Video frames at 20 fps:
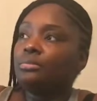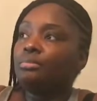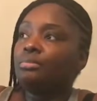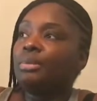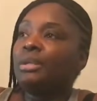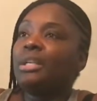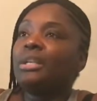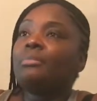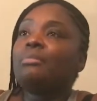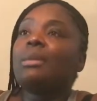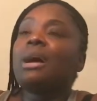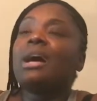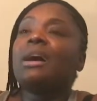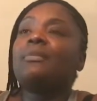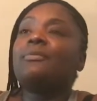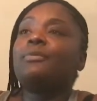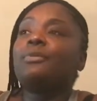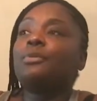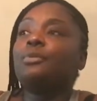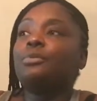being
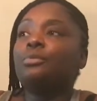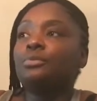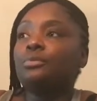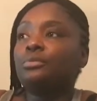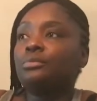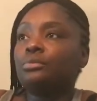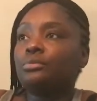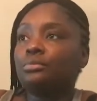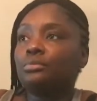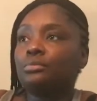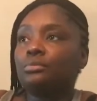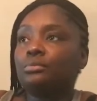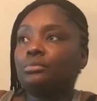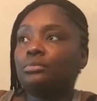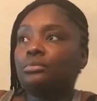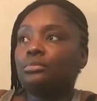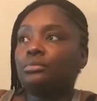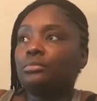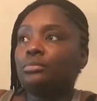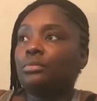mindful
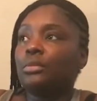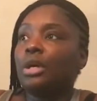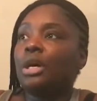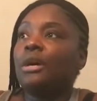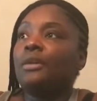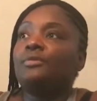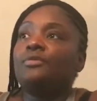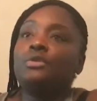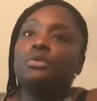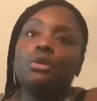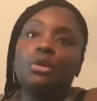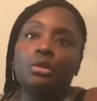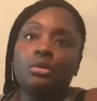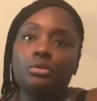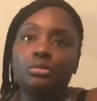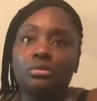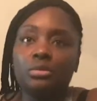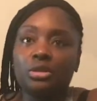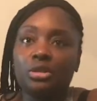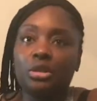of, you know,
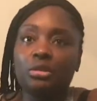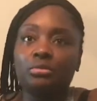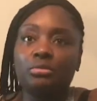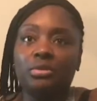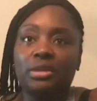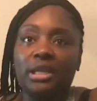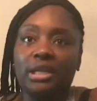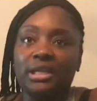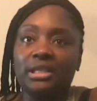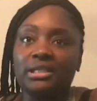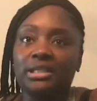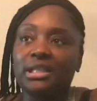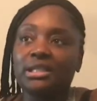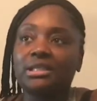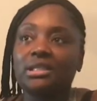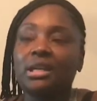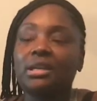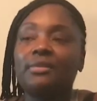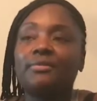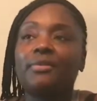certain things that's
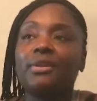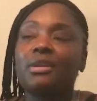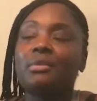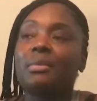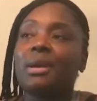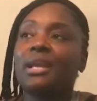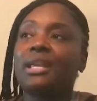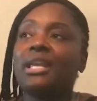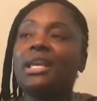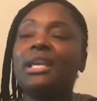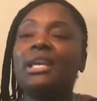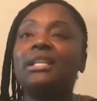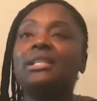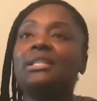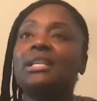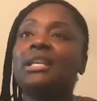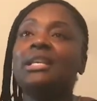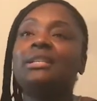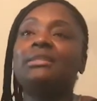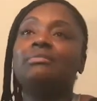done in front of my kids,
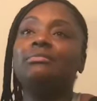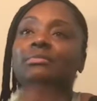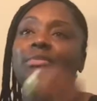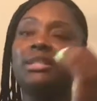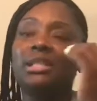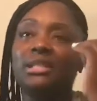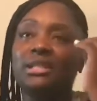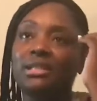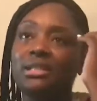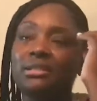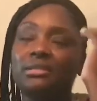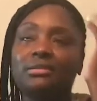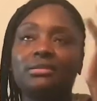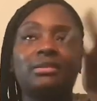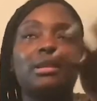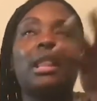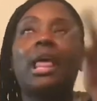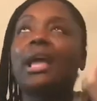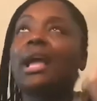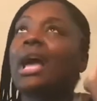and just to
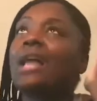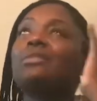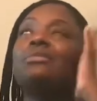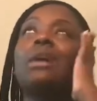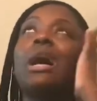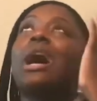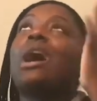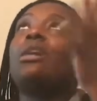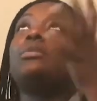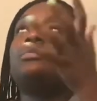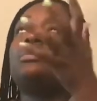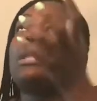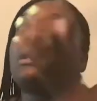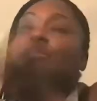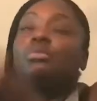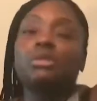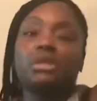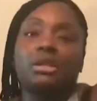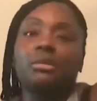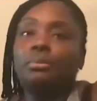
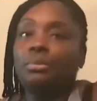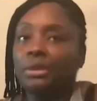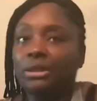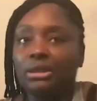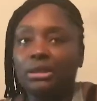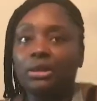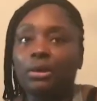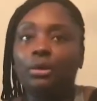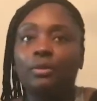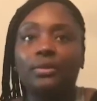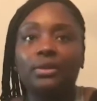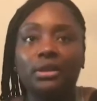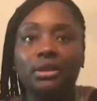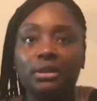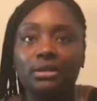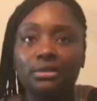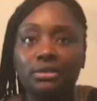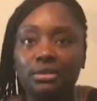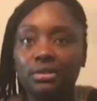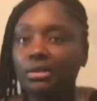that was completely
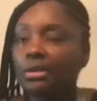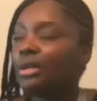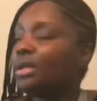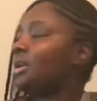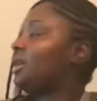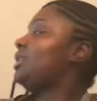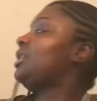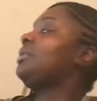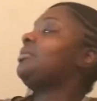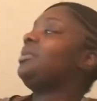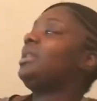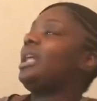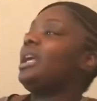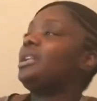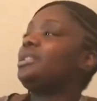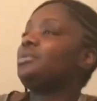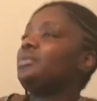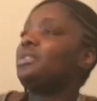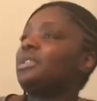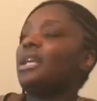overlooked. And I'm glad
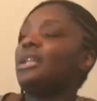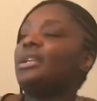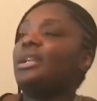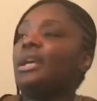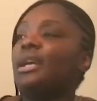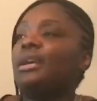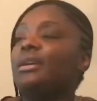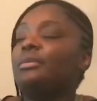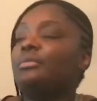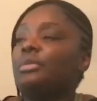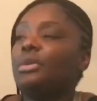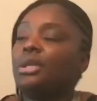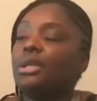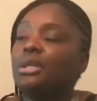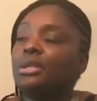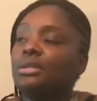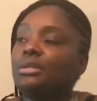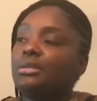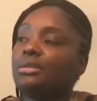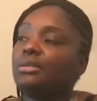you said that,
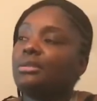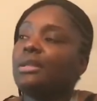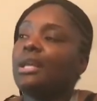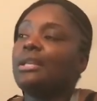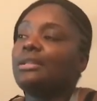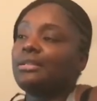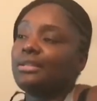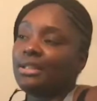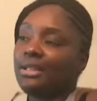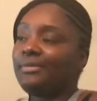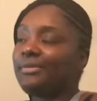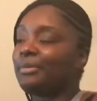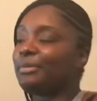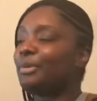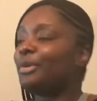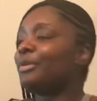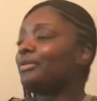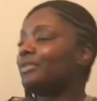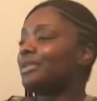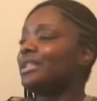because that's even
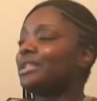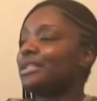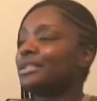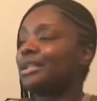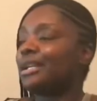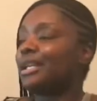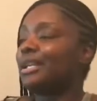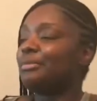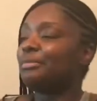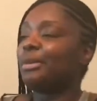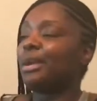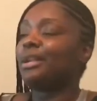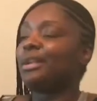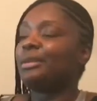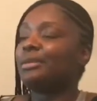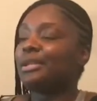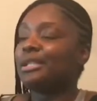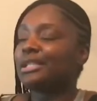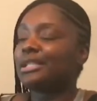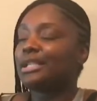more reason to
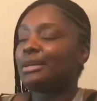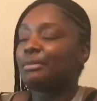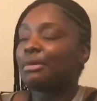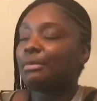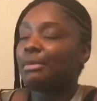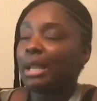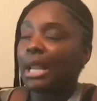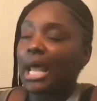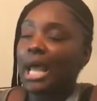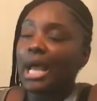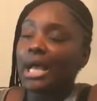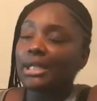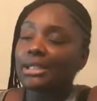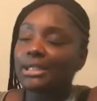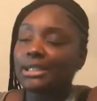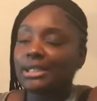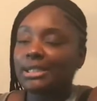keep his number blocked.